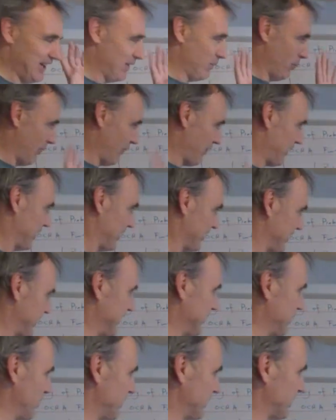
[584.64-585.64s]
with a
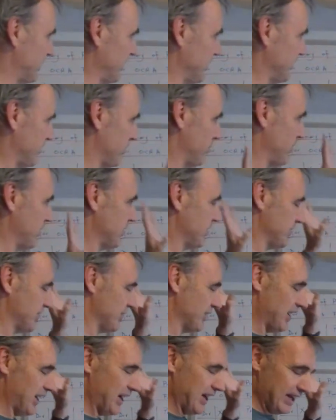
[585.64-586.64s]
continuous
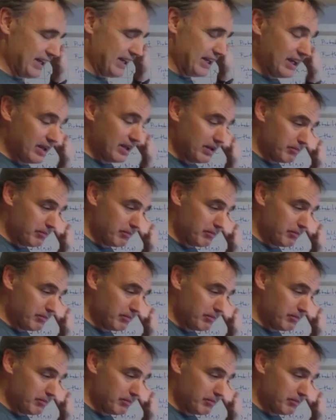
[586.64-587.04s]
distribution, a